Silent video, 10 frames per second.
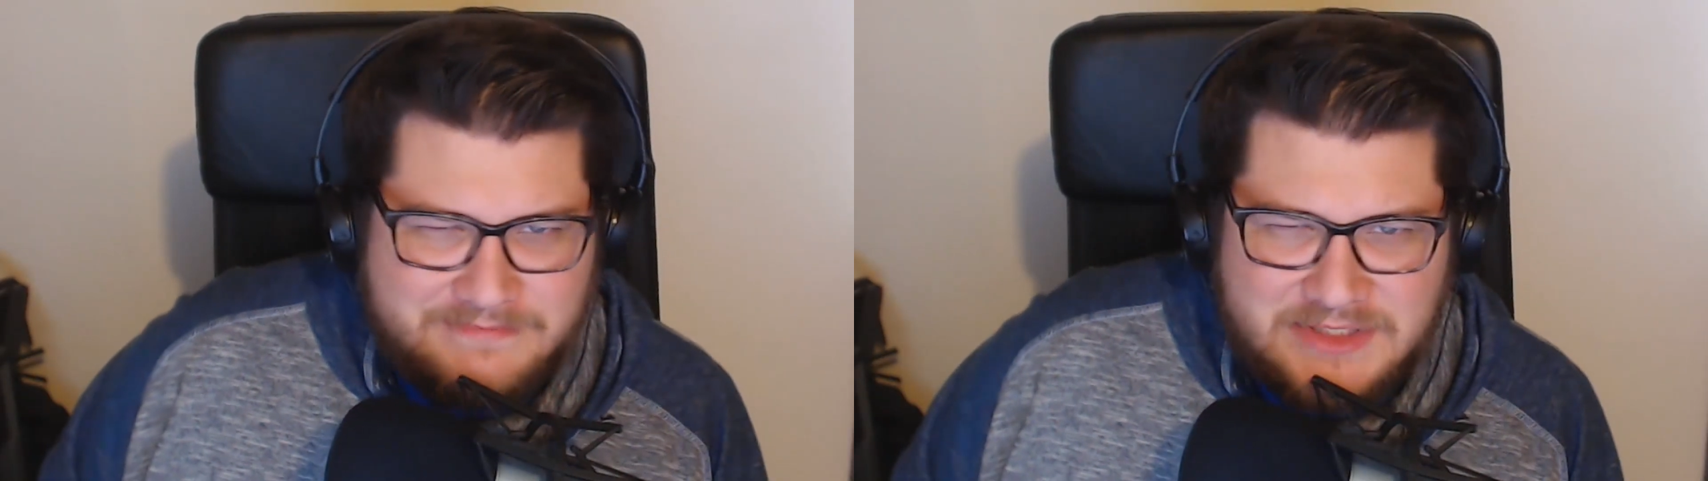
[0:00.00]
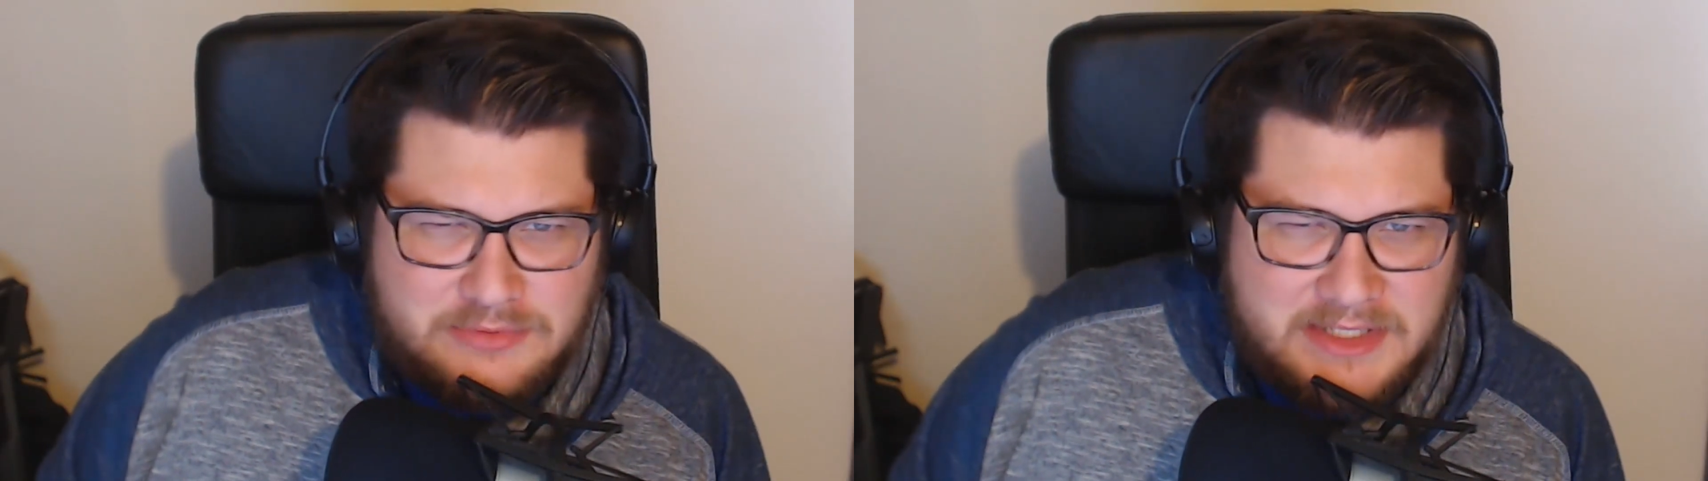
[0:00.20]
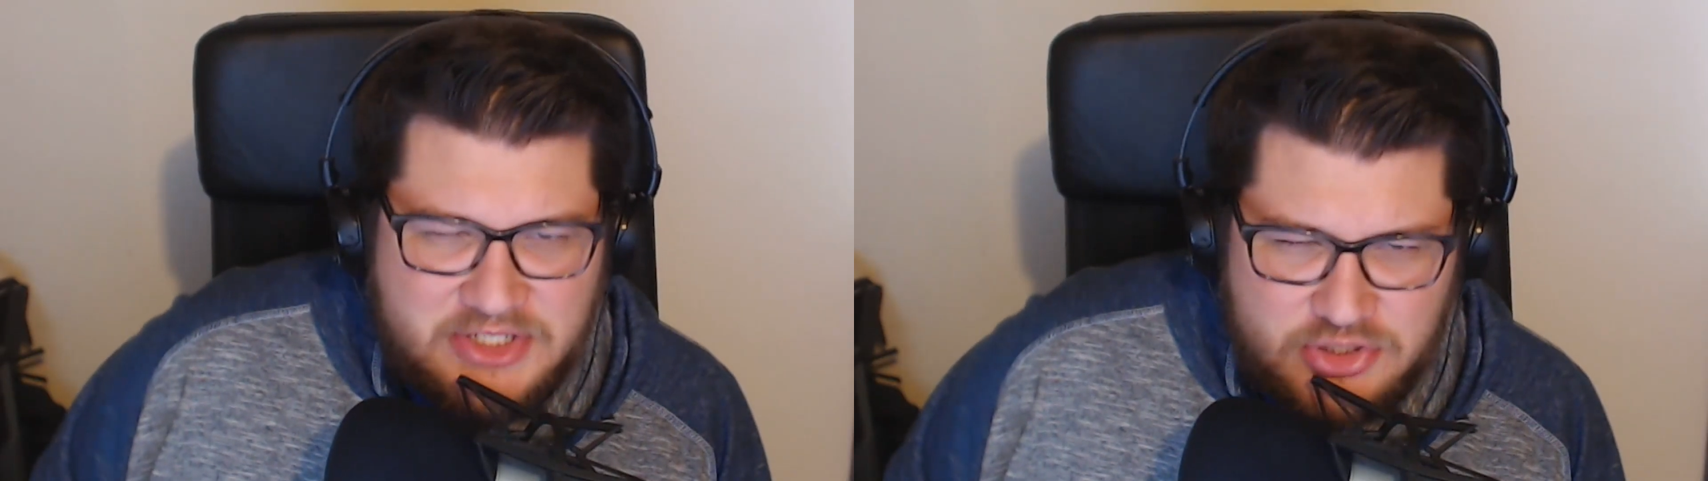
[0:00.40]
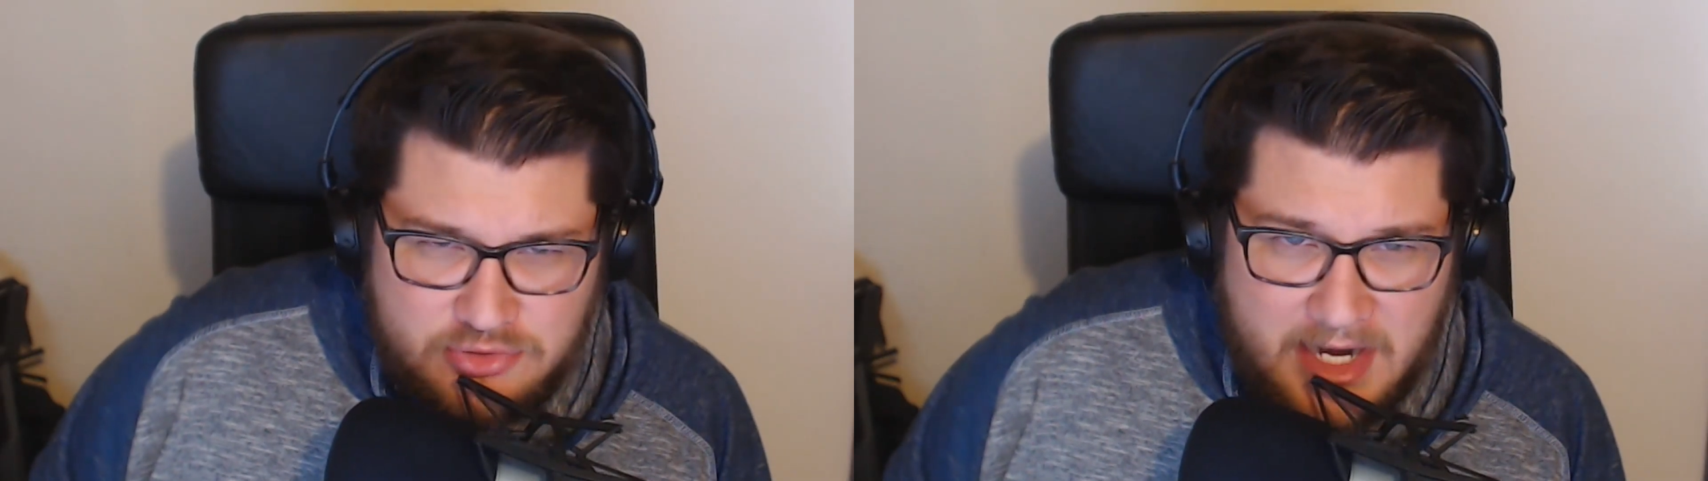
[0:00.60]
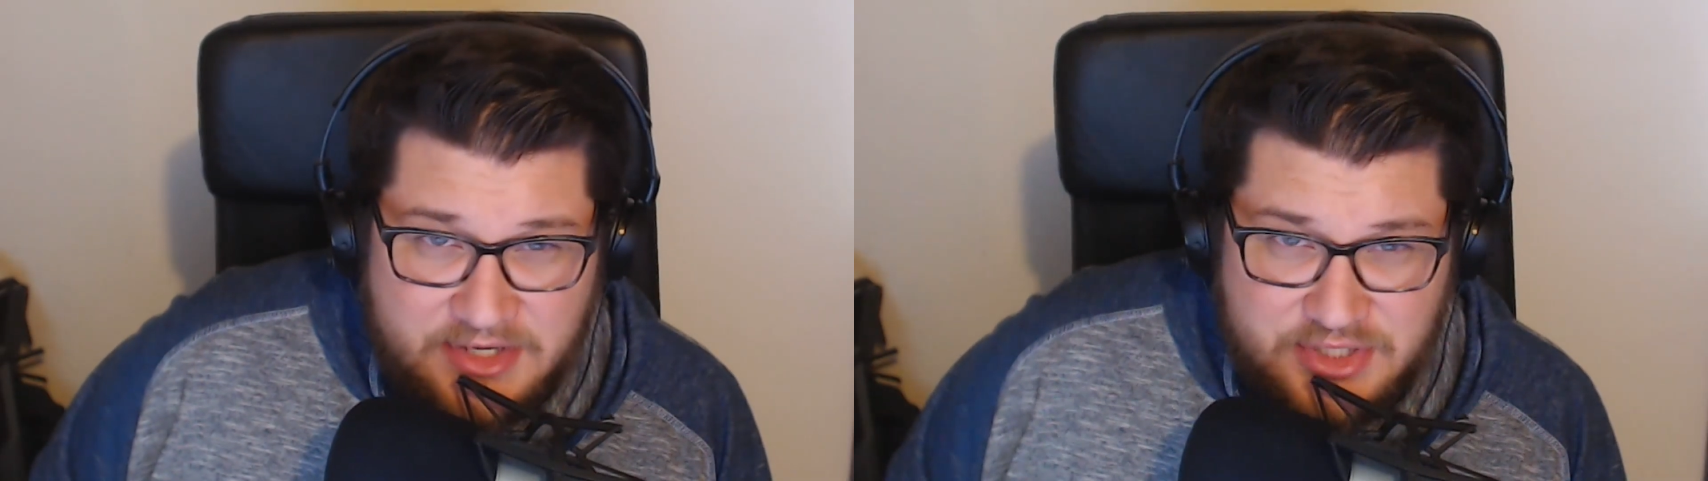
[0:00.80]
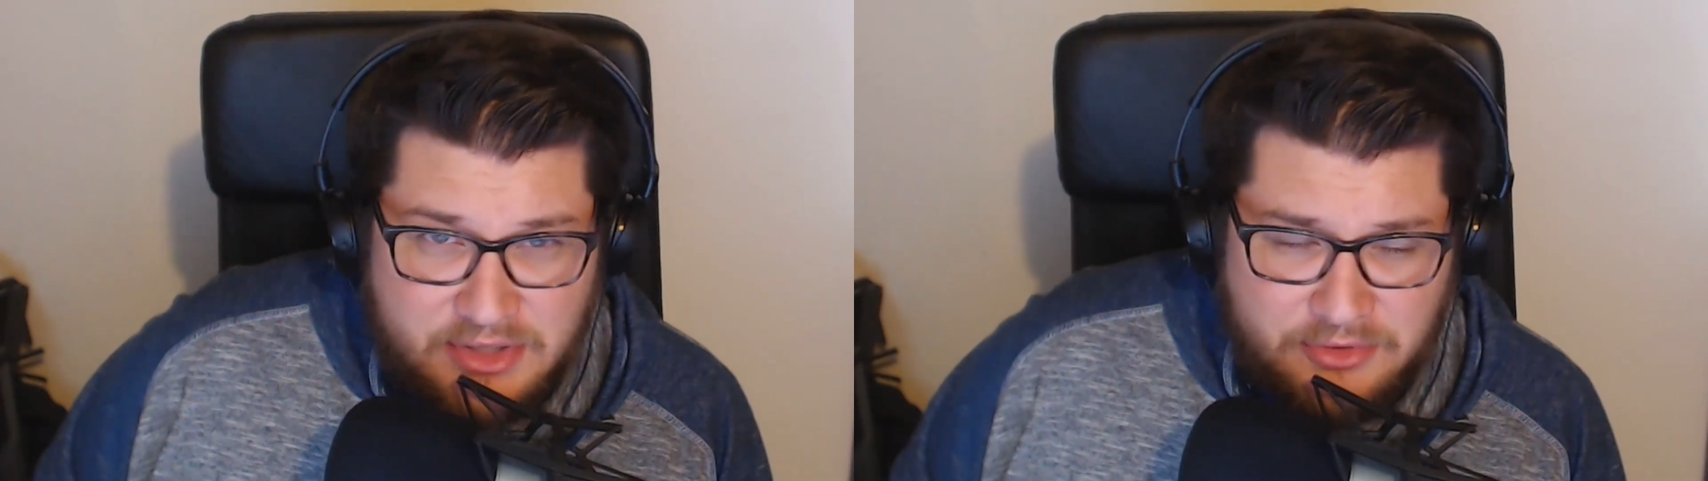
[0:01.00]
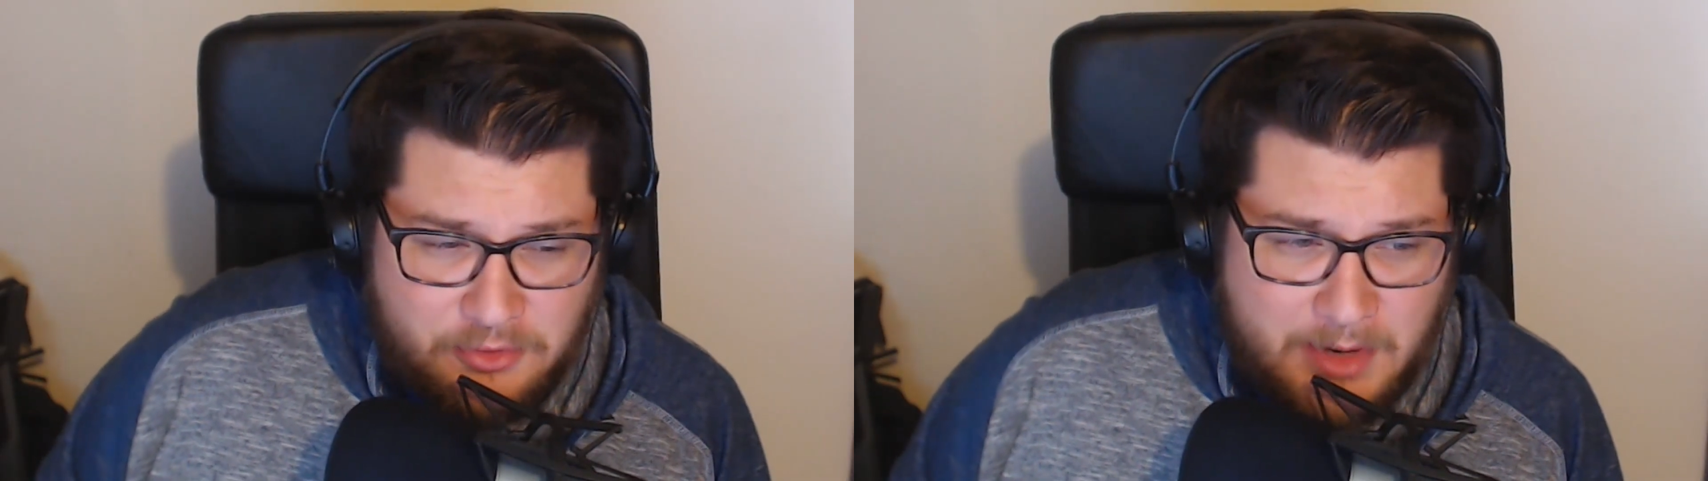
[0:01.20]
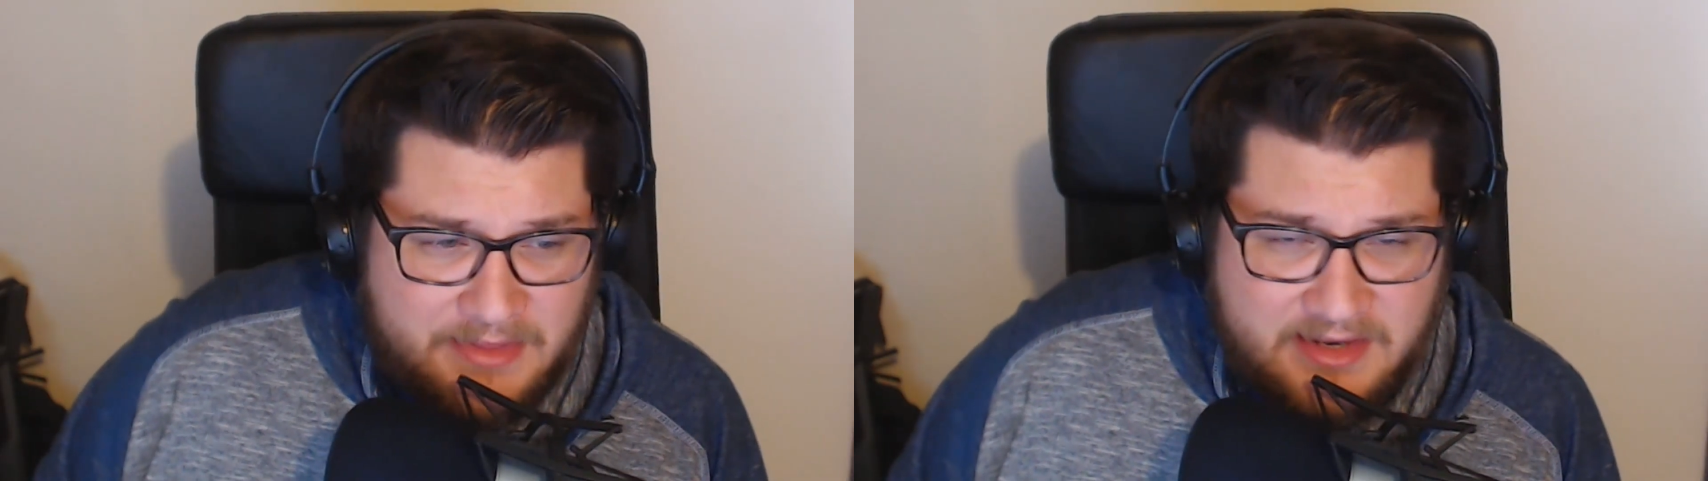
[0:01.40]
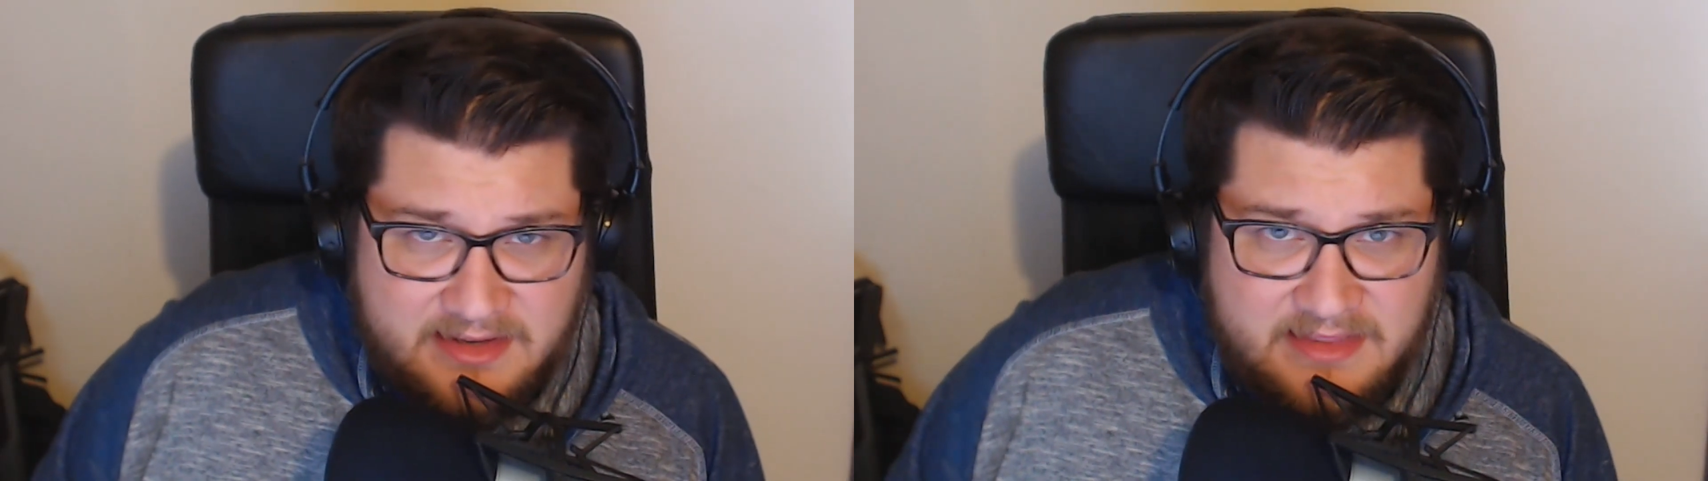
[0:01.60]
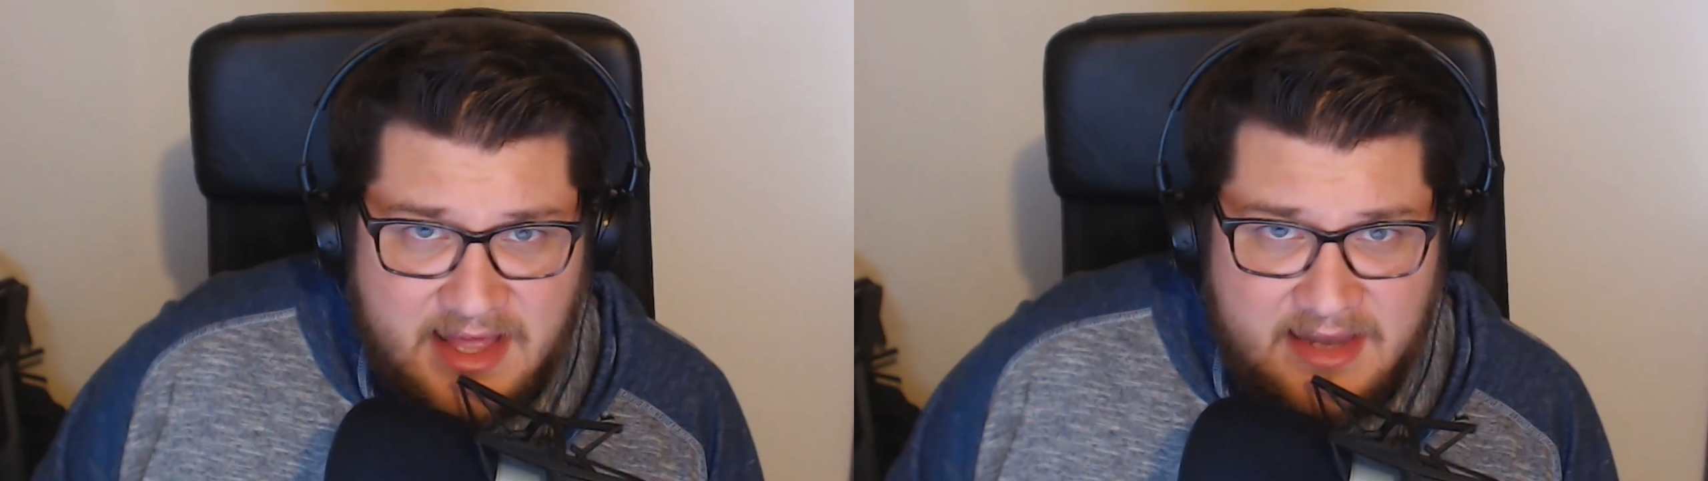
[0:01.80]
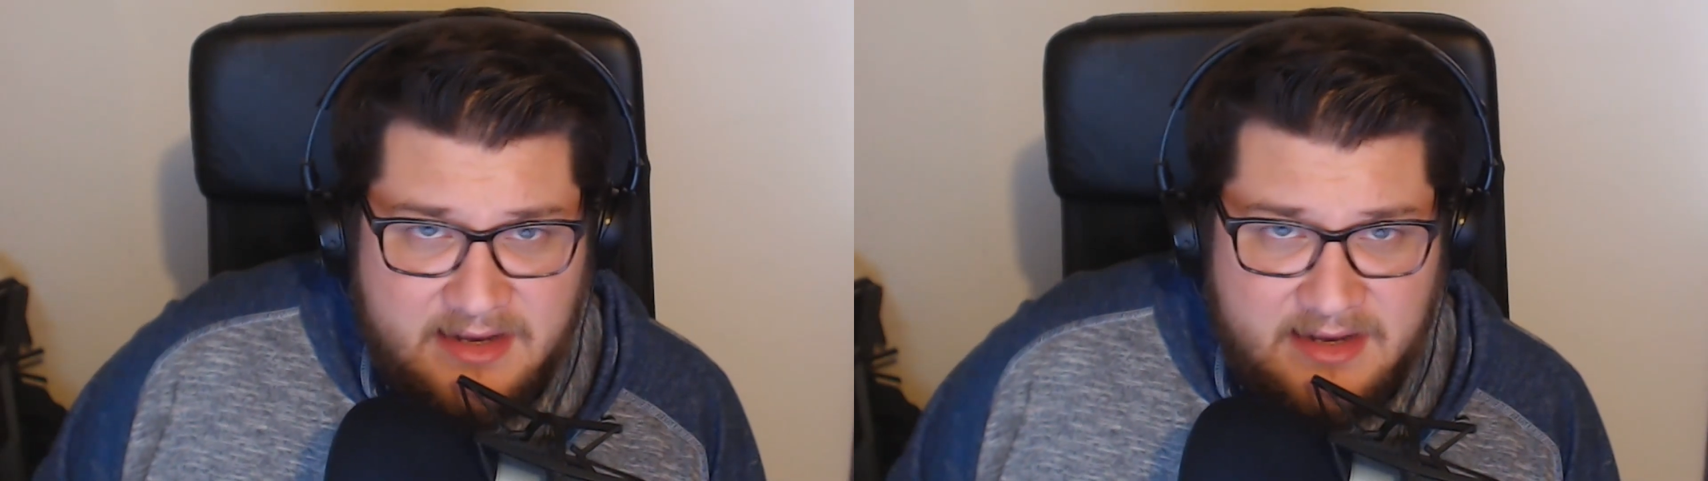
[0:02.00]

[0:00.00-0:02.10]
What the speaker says: It's really strange. I don't know why they did that.